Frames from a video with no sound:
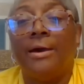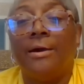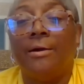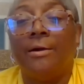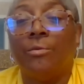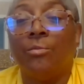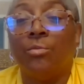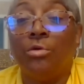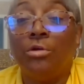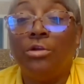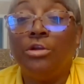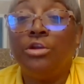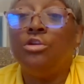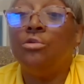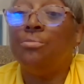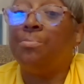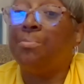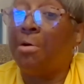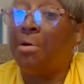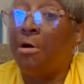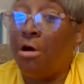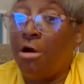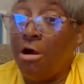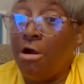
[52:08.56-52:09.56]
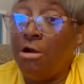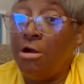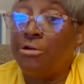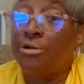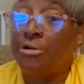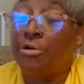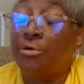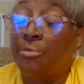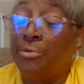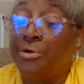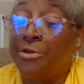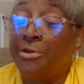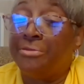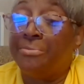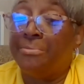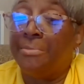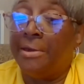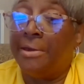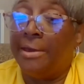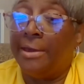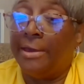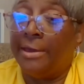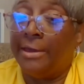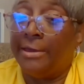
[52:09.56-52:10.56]
will you partner with
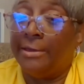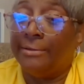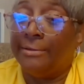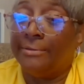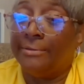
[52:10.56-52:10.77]
me